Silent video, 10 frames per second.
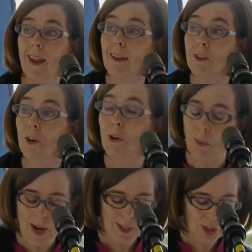and our
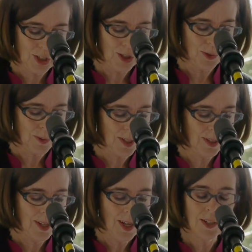
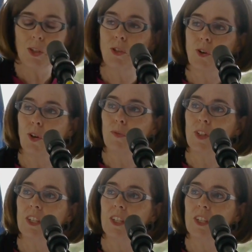grandchildren deserve